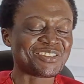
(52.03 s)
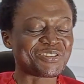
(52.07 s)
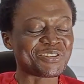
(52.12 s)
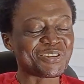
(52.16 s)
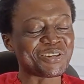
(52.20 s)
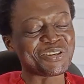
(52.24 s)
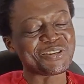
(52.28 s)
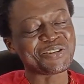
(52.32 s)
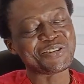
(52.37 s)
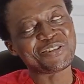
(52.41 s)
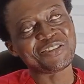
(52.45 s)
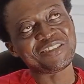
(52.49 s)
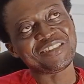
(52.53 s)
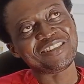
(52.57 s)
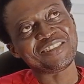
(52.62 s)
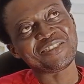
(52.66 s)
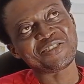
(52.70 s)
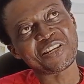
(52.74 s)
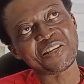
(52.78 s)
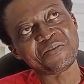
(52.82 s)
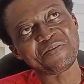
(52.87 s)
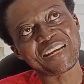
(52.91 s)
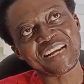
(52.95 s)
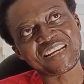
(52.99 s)
So he
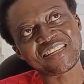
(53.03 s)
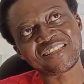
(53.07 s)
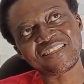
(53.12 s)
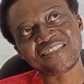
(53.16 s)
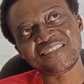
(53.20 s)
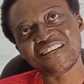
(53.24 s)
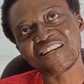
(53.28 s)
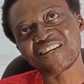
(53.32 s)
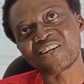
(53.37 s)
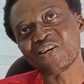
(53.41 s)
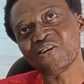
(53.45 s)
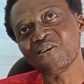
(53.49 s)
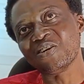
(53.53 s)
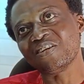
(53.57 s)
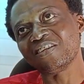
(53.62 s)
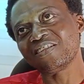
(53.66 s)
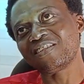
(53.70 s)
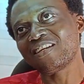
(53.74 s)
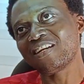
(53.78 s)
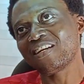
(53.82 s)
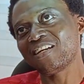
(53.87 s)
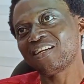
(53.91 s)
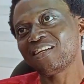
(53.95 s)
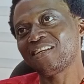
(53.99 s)
told me that he's in the Eco
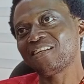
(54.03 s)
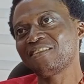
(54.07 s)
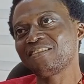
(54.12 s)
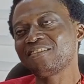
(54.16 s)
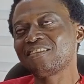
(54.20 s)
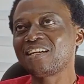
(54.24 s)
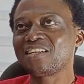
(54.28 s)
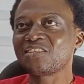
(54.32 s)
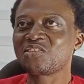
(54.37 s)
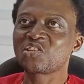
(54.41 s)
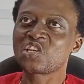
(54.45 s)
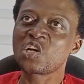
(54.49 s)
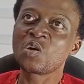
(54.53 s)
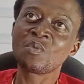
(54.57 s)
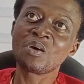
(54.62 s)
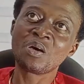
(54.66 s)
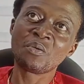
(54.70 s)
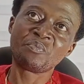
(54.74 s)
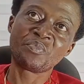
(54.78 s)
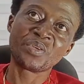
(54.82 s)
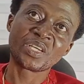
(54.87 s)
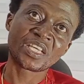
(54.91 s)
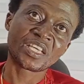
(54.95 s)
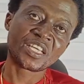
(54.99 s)
Hotel. I should come
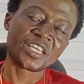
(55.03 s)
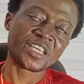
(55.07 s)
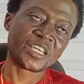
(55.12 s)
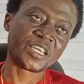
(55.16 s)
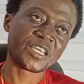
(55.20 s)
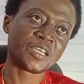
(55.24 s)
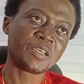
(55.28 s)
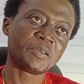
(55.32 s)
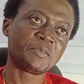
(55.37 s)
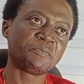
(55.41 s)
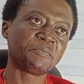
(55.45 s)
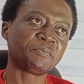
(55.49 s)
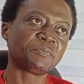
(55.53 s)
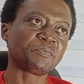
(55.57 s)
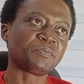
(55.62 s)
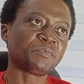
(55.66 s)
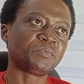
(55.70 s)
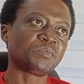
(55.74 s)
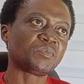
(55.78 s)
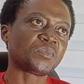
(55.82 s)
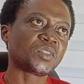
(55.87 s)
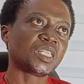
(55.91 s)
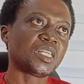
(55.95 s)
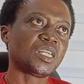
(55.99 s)
and pick him
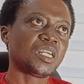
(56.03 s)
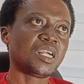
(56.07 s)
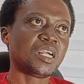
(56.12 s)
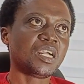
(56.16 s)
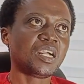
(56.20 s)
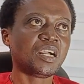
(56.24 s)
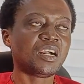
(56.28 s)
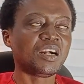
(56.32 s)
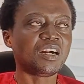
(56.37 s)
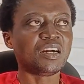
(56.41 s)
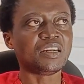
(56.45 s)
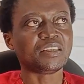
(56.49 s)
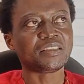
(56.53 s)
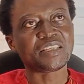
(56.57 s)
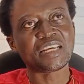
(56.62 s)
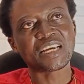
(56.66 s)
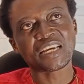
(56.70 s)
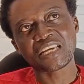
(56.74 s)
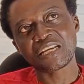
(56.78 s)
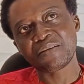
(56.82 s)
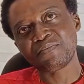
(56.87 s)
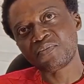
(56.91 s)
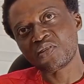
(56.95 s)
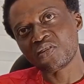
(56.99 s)
and
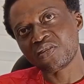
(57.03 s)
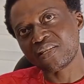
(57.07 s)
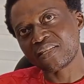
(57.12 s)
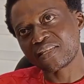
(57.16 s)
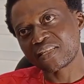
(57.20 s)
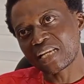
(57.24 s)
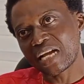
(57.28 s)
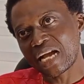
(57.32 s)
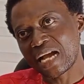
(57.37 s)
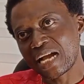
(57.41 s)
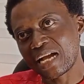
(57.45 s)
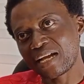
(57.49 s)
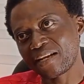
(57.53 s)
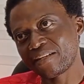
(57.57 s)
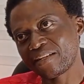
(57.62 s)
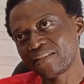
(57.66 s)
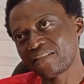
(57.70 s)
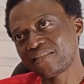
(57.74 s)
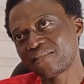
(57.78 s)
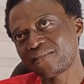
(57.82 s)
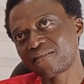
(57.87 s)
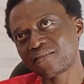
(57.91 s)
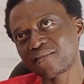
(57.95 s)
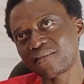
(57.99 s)
take him to the
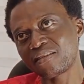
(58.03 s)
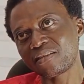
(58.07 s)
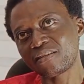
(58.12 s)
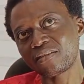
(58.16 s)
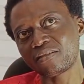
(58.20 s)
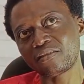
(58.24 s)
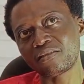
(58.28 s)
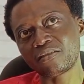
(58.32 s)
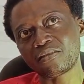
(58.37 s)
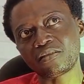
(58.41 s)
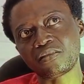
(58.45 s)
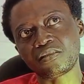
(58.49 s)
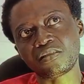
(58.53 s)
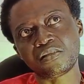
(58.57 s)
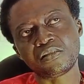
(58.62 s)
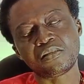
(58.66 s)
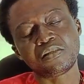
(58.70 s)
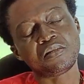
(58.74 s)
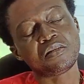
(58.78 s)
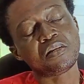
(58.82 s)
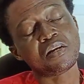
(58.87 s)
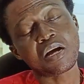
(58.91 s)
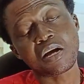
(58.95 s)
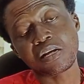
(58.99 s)
site.
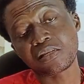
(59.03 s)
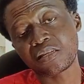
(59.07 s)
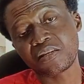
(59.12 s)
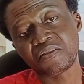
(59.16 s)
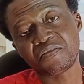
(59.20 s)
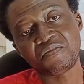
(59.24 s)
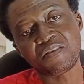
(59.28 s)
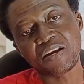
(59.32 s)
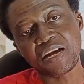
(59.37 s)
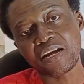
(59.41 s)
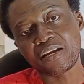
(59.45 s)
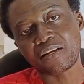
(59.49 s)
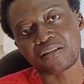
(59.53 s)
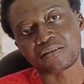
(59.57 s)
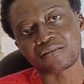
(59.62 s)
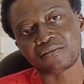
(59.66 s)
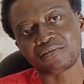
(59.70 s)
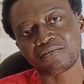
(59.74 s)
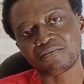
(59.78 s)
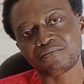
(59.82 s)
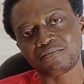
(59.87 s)
I said, fine.